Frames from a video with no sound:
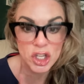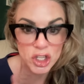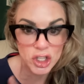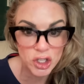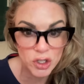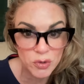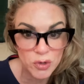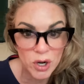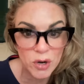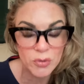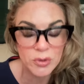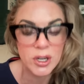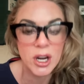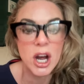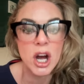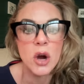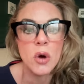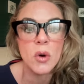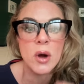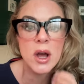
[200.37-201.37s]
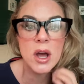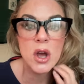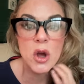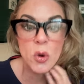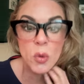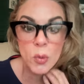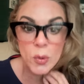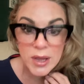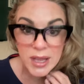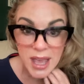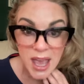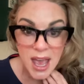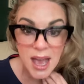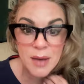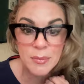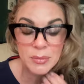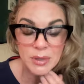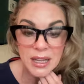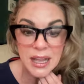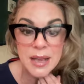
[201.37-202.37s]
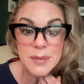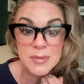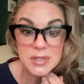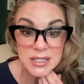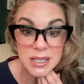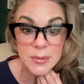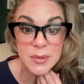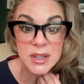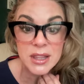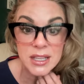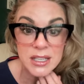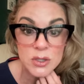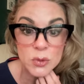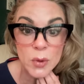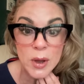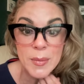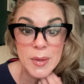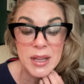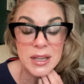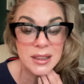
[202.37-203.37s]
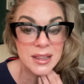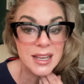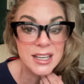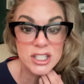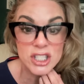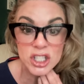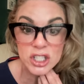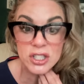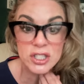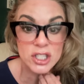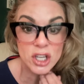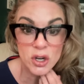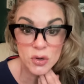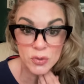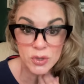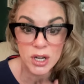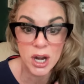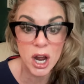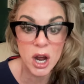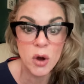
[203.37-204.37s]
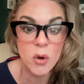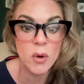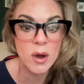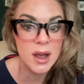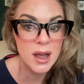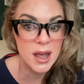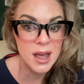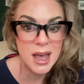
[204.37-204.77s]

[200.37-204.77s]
You don't know. We can't blame some of these women. They just don't know.